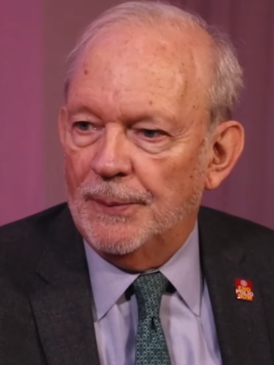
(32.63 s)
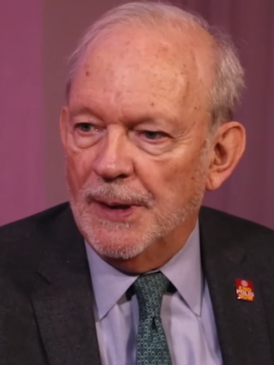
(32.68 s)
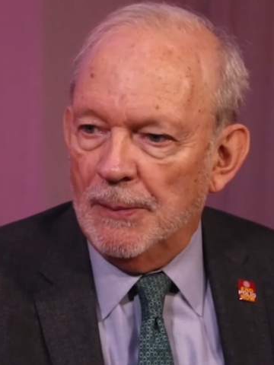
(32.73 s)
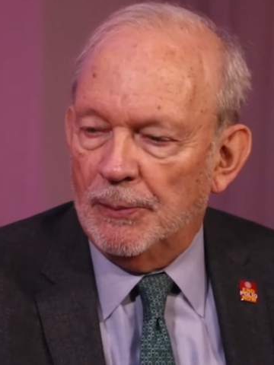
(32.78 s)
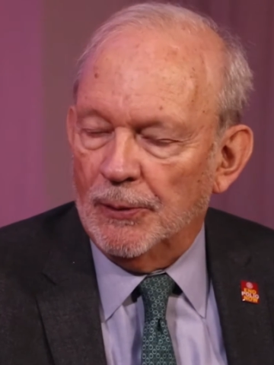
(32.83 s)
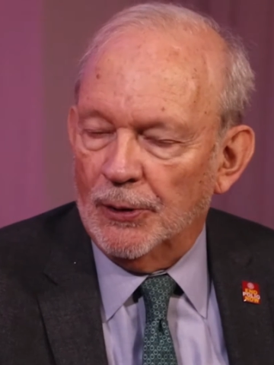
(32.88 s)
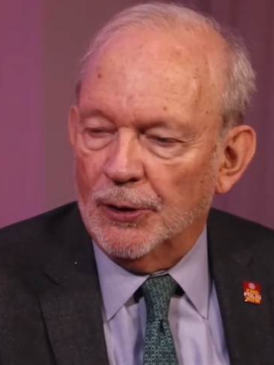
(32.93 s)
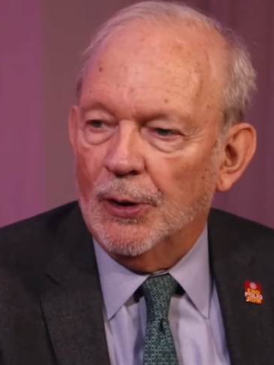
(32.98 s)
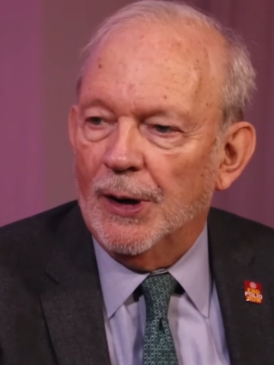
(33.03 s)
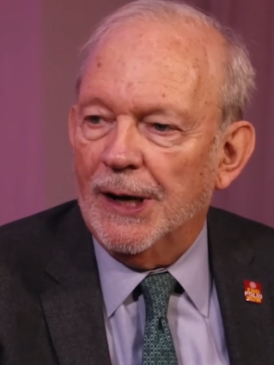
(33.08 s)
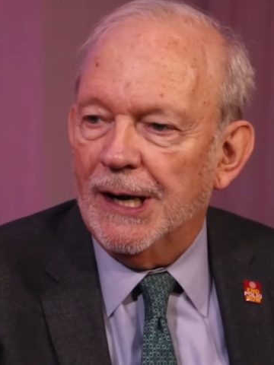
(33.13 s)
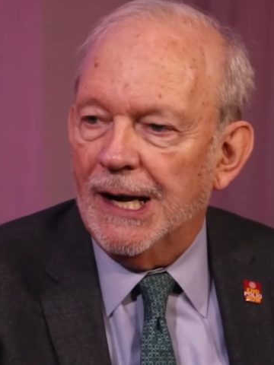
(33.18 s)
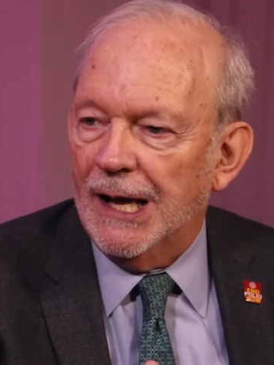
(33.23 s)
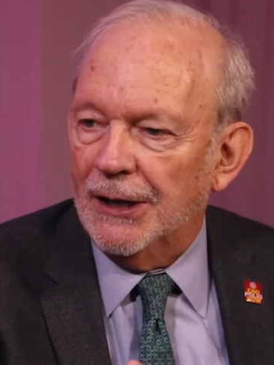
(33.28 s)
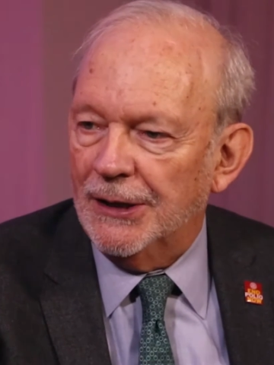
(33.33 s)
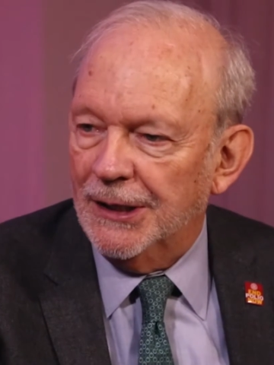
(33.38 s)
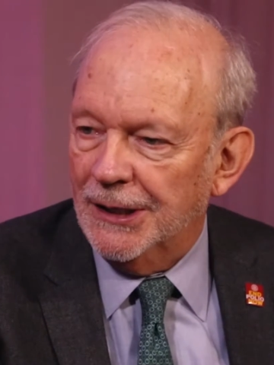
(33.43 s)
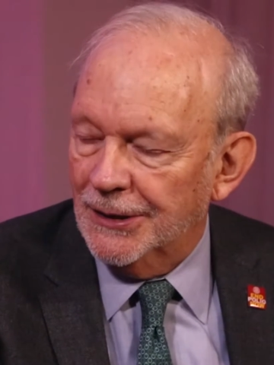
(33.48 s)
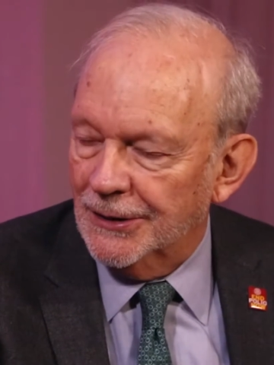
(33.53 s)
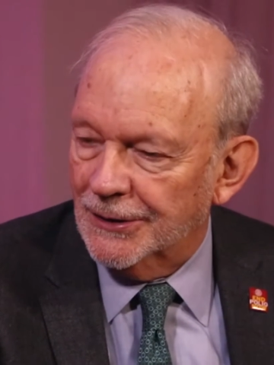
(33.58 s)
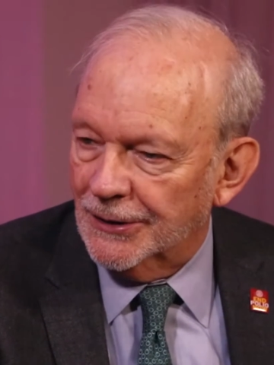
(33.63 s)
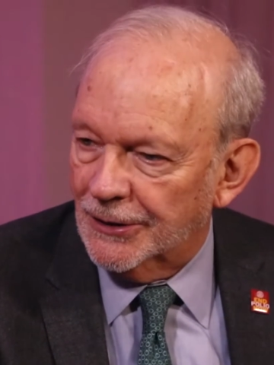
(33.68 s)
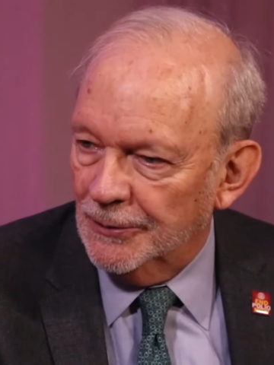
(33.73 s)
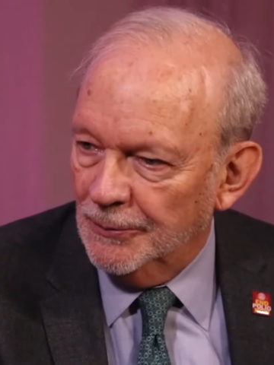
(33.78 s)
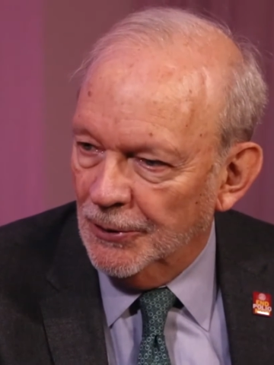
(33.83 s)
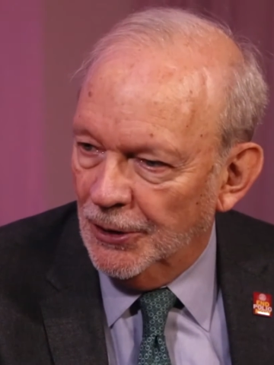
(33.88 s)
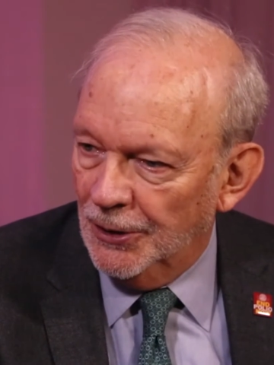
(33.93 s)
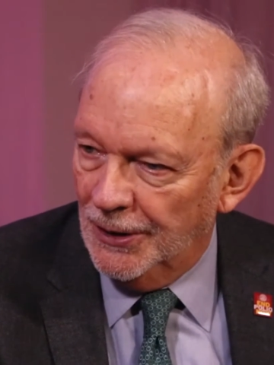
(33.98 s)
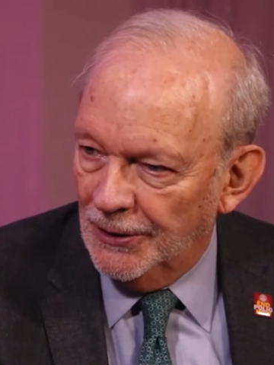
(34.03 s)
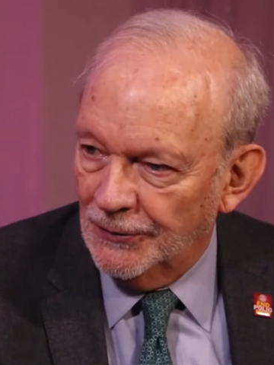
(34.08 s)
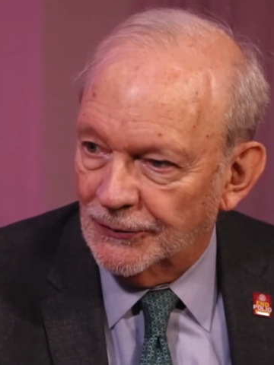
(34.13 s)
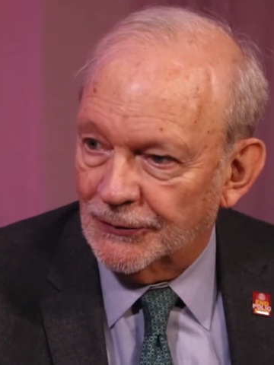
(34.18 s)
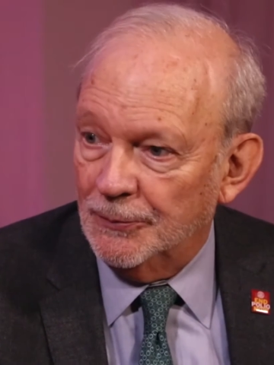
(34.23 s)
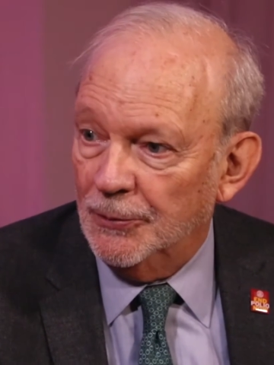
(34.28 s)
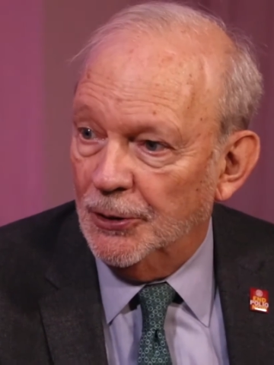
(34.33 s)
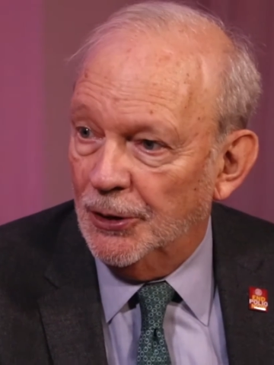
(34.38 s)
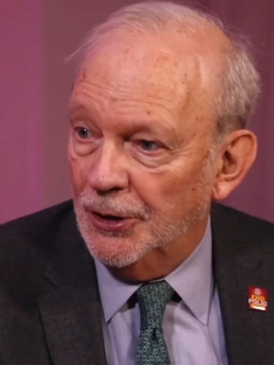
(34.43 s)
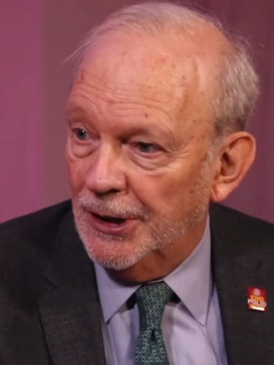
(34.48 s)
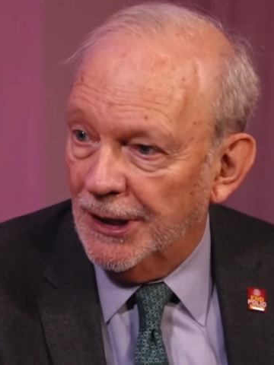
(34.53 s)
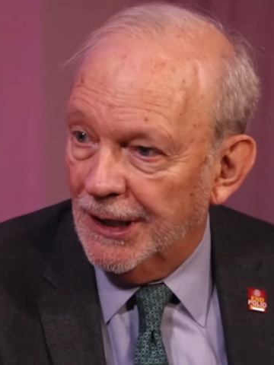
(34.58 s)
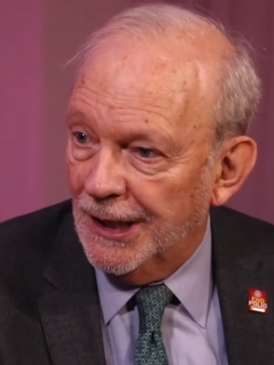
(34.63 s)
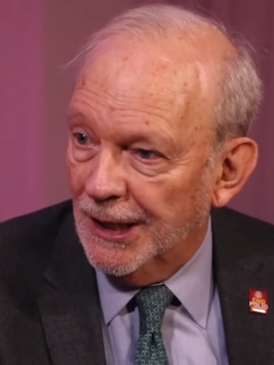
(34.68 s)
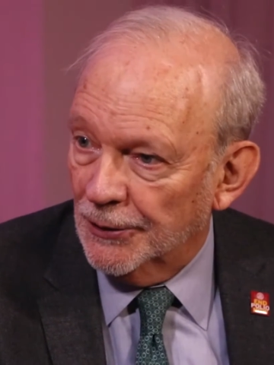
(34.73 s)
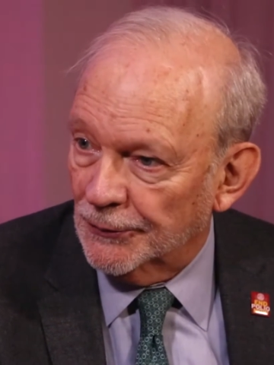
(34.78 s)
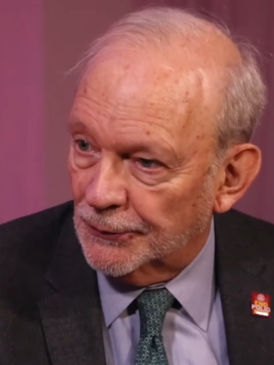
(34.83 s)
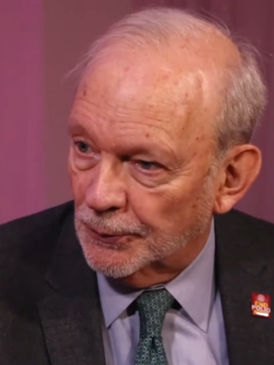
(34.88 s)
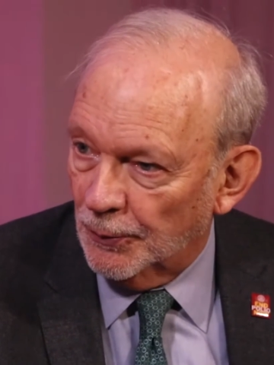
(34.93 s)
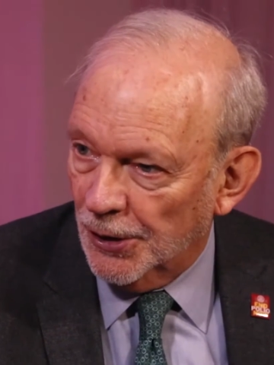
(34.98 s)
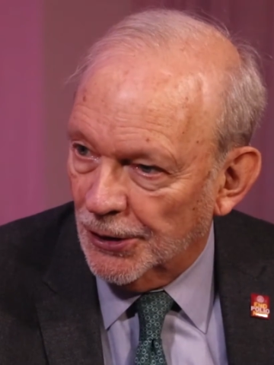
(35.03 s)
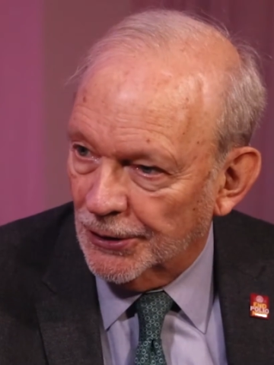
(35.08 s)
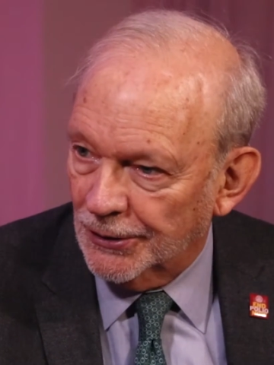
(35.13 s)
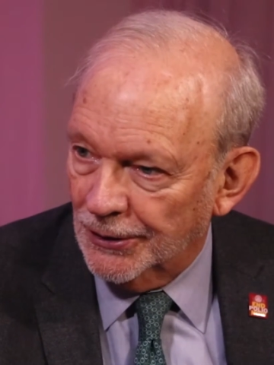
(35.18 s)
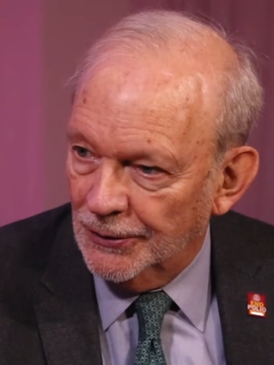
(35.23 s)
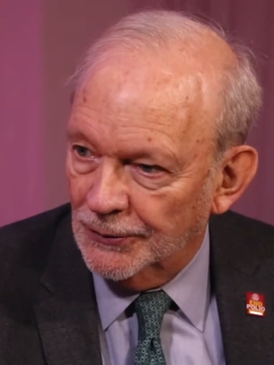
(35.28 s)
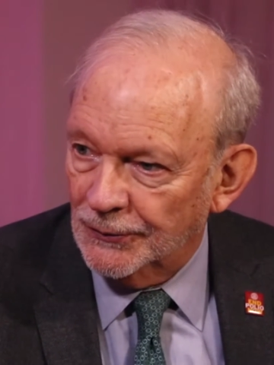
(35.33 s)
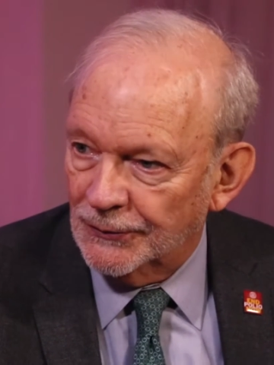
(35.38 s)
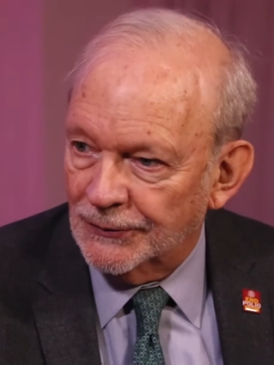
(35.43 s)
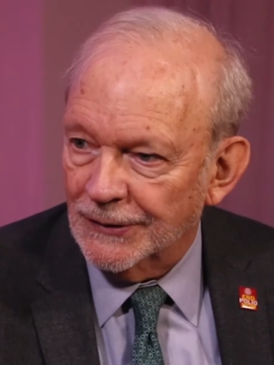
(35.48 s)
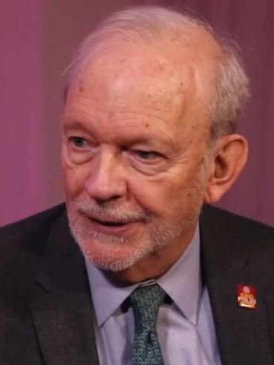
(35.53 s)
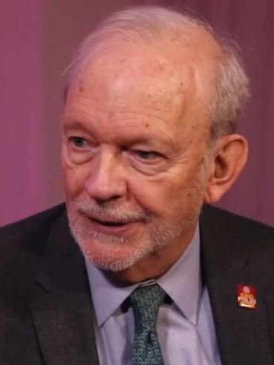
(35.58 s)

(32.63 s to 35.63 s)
people going out into the communities, community health workers,